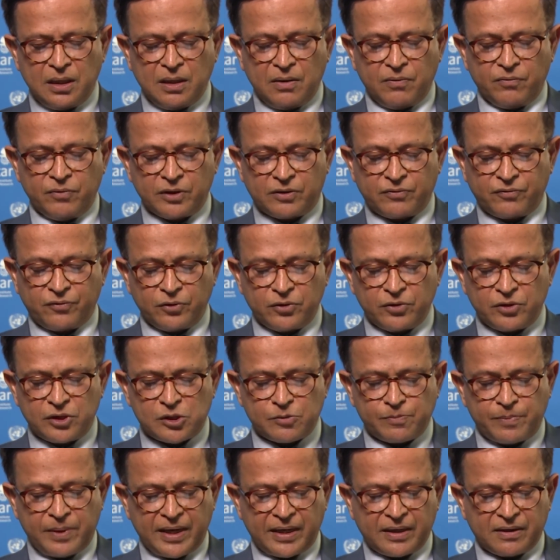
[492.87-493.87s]
with full
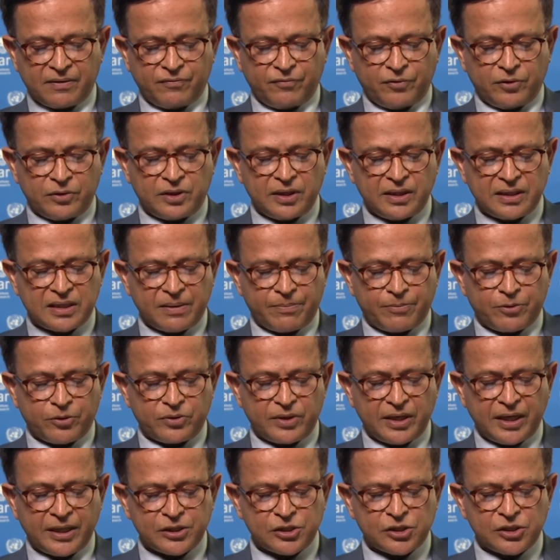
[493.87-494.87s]
respect for data
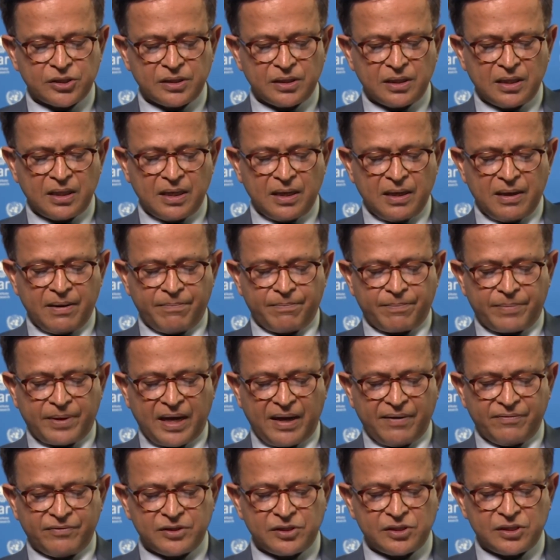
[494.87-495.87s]
protection,
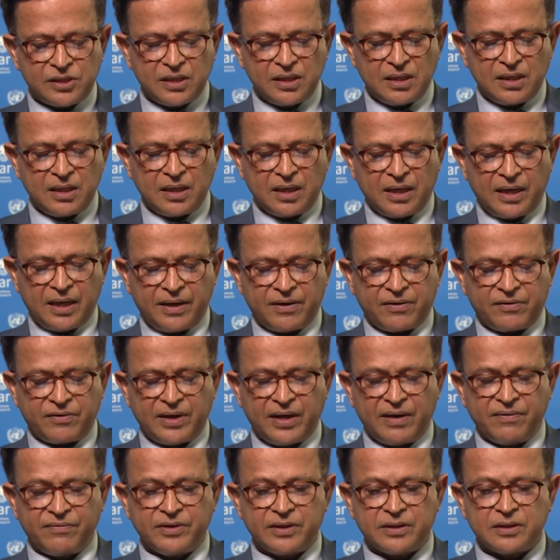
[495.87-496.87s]
privacy, and
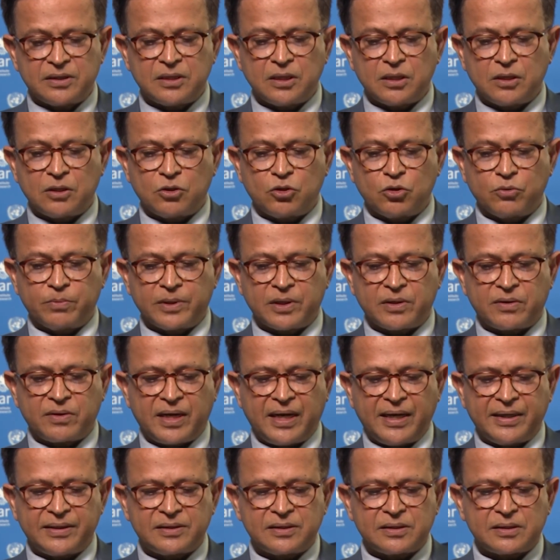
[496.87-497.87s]
relevant human
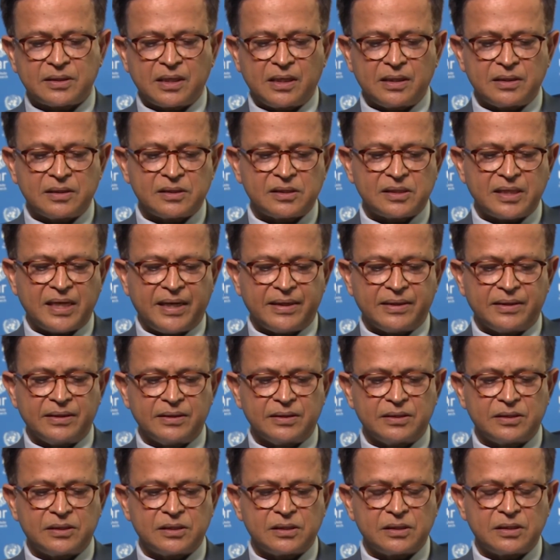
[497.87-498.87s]
rights
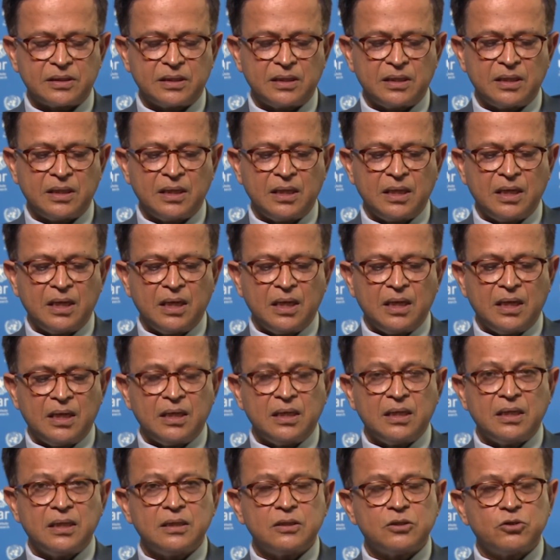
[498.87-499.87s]
standards.
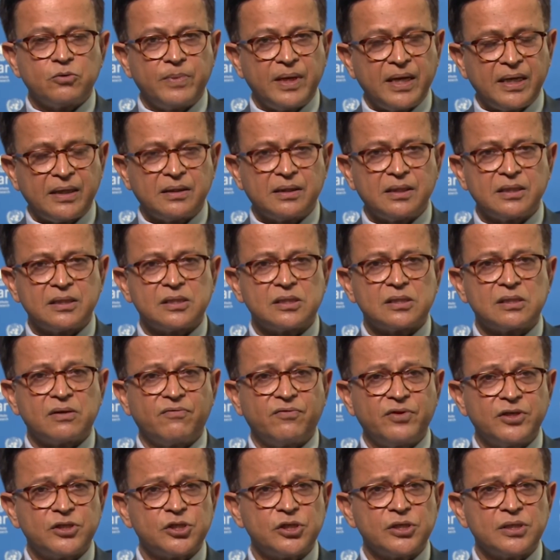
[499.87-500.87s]
To make this
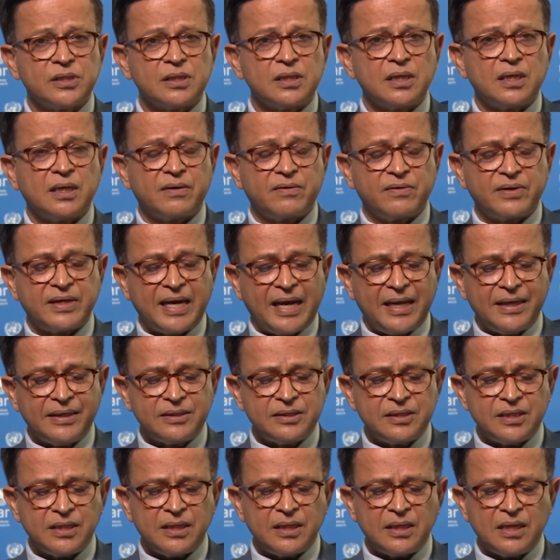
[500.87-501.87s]
vision a
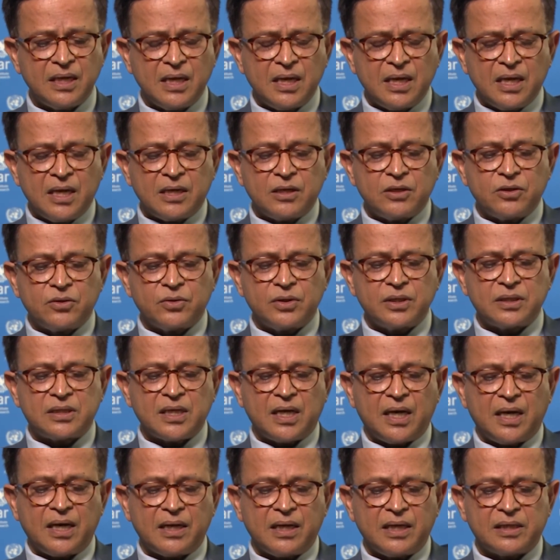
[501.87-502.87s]
reality,
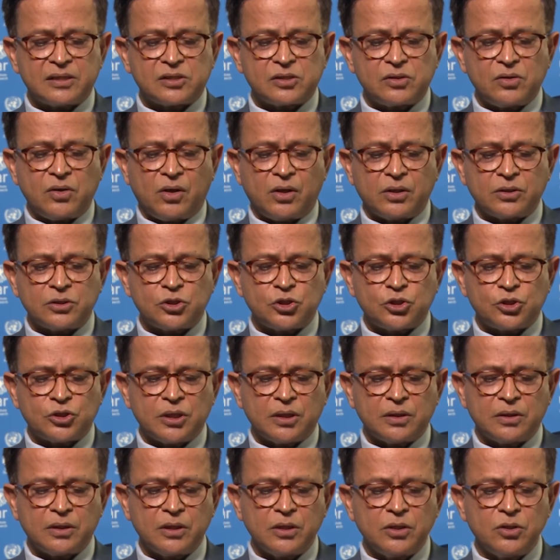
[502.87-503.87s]
UNITAR has launched
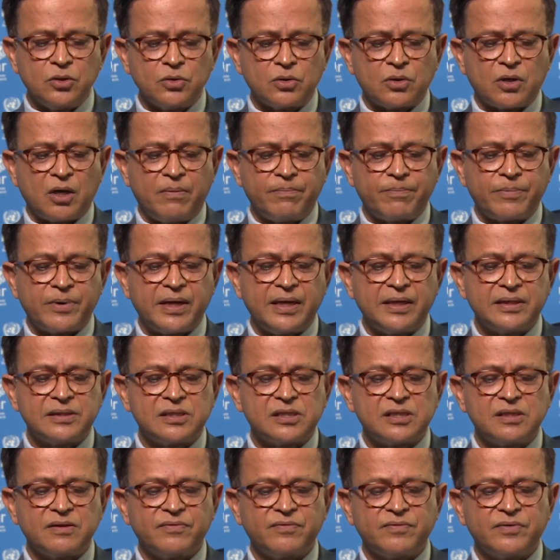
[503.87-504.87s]
the new
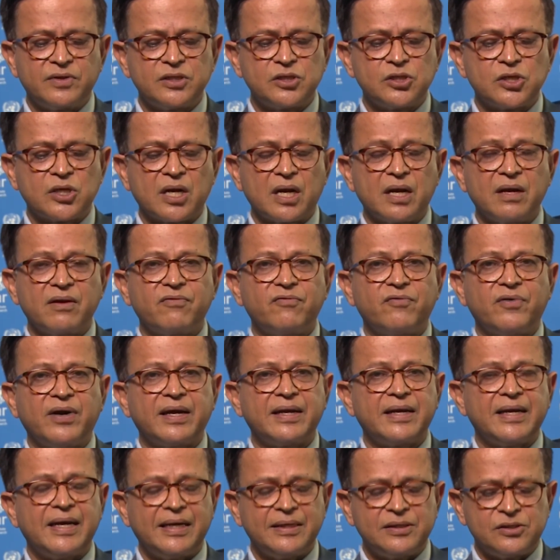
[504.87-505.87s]
Comprehensive Digital
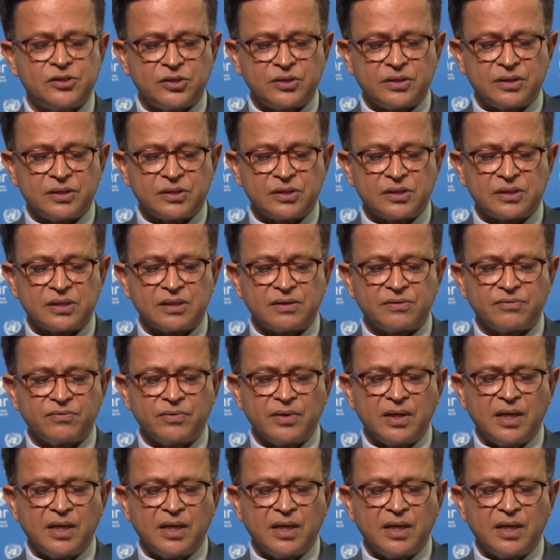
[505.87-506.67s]
Finance Initiative